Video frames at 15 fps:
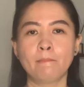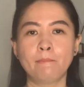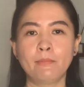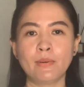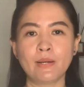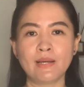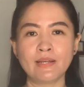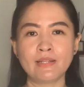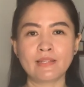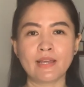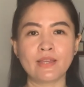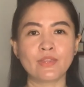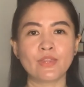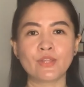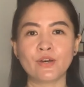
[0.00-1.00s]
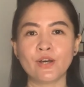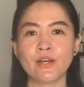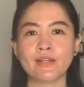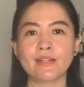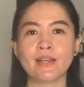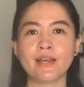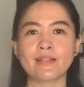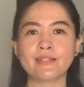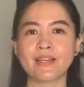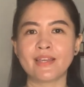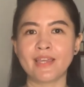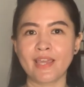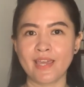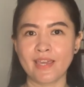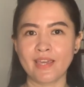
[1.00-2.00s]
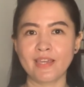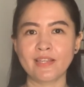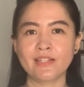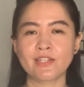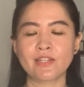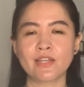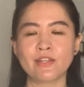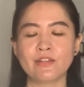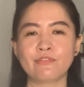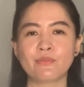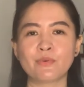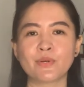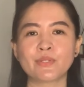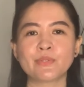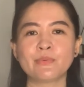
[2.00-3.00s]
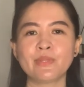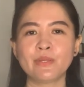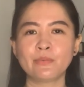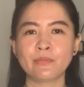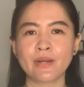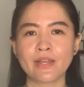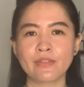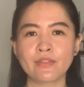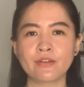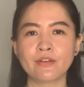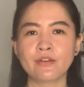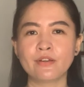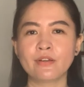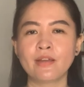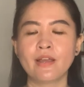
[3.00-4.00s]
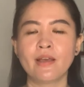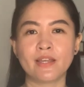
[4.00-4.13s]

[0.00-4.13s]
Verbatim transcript: But I thought as I age, and of course with the weather,